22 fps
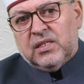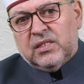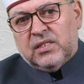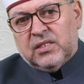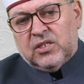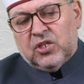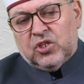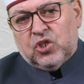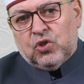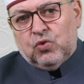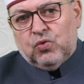
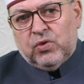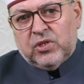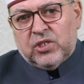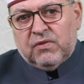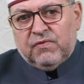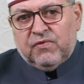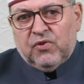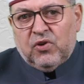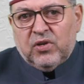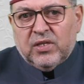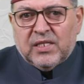
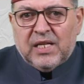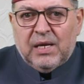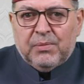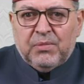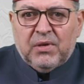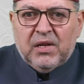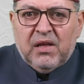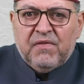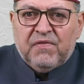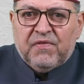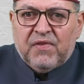situation. For
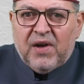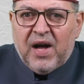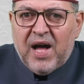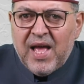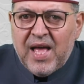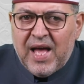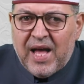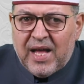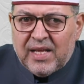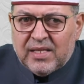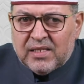example, if I
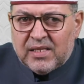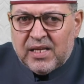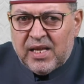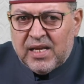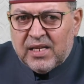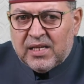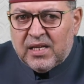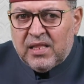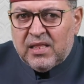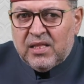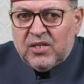had
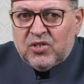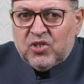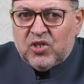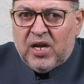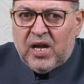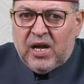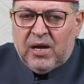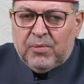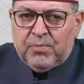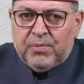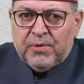taken the
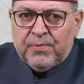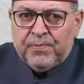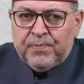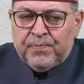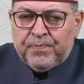job,